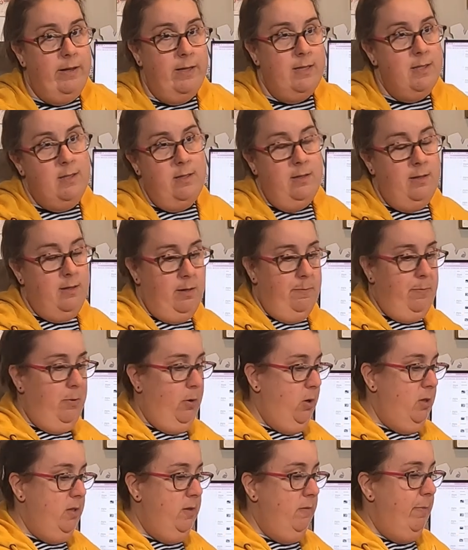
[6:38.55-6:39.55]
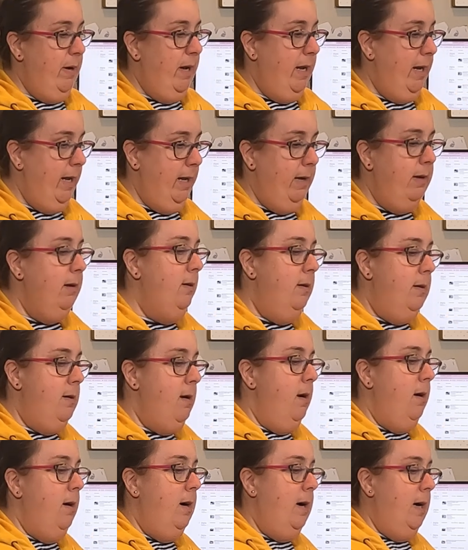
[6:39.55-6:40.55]
That's the perks of buying
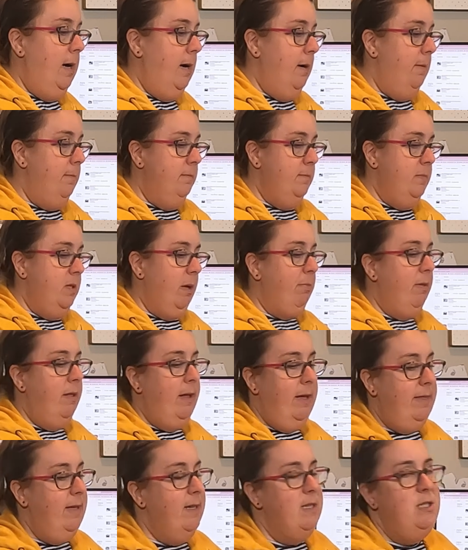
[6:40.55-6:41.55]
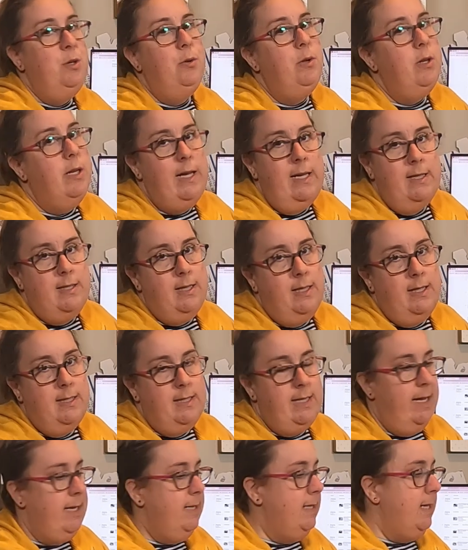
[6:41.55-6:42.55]
something like this. You can easily
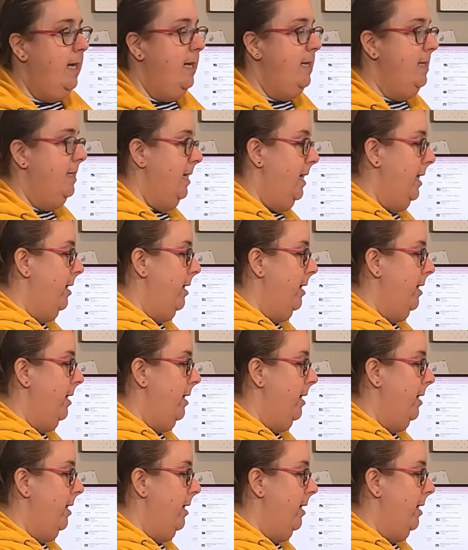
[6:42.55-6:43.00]
sanitize